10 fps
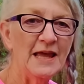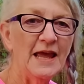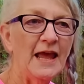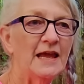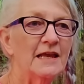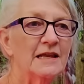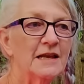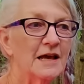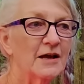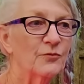and
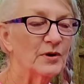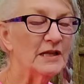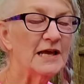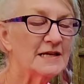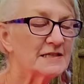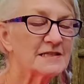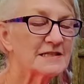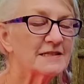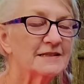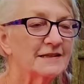
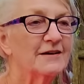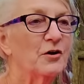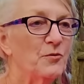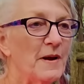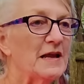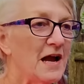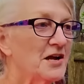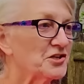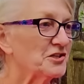realized, oh my gosh,